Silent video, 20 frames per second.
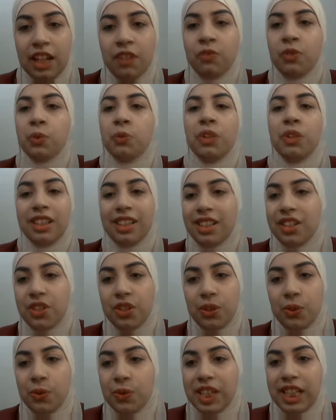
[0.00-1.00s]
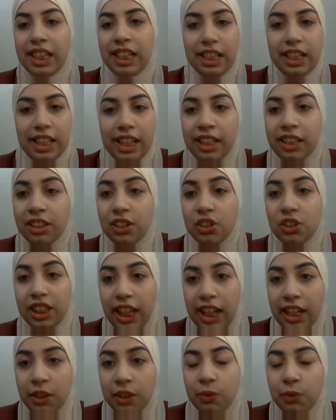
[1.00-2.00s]
Everyone is using the English
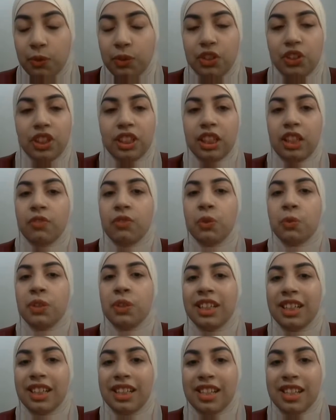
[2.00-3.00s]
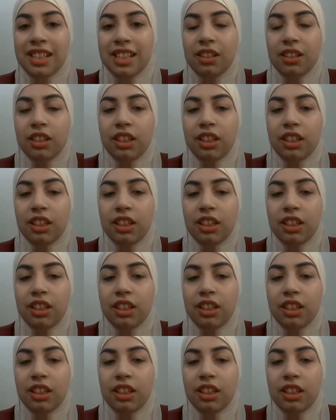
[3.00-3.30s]
language, and everyone is